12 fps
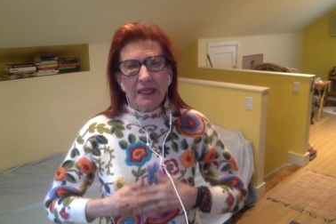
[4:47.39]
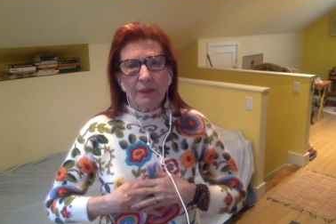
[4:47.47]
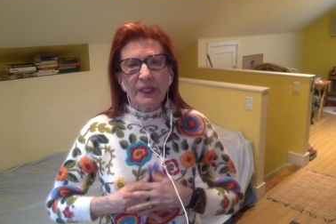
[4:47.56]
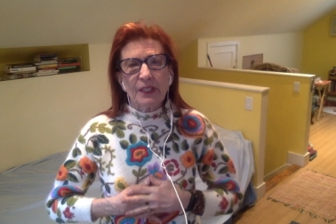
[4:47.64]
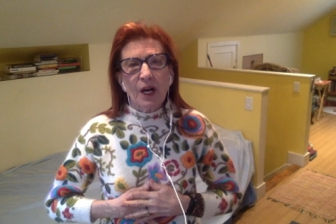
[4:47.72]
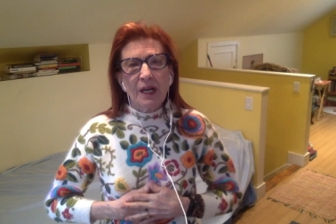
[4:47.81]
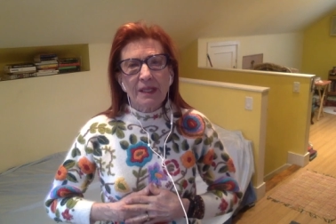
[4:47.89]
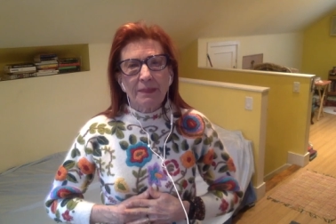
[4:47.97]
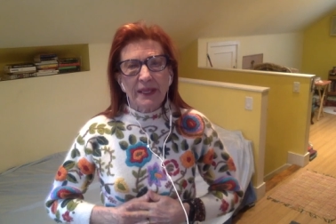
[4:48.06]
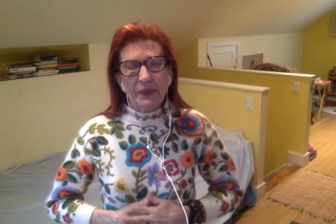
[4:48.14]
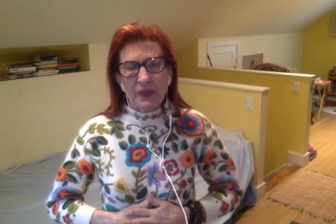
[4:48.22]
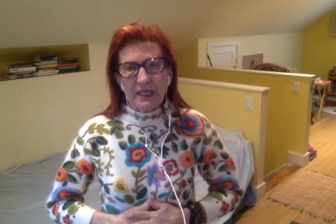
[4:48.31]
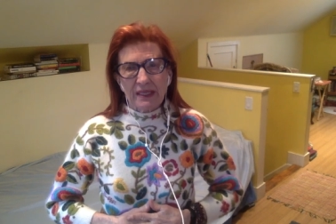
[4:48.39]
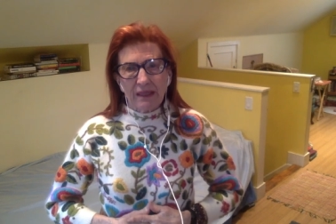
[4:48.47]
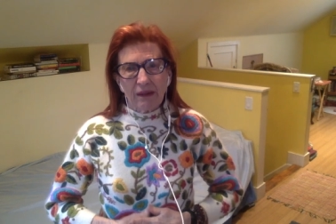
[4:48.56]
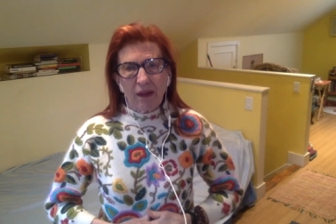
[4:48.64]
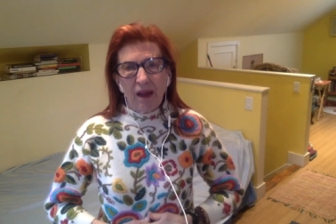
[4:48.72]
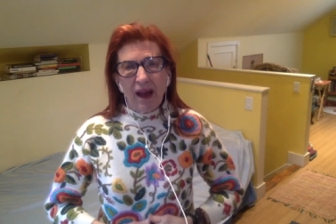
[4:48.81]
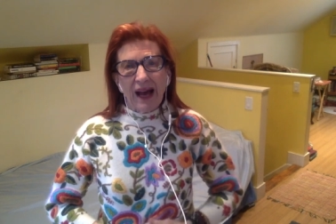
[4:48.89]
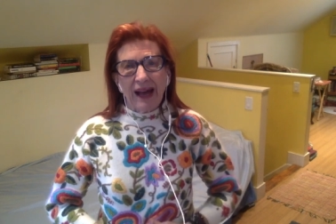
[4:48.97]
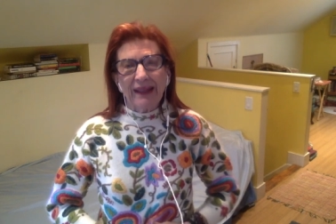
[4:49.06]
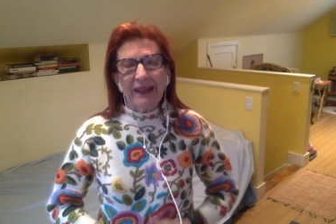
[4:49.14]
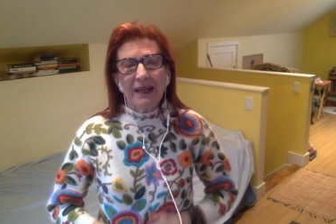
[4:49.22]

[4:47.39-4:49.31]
And we talk about this a lot.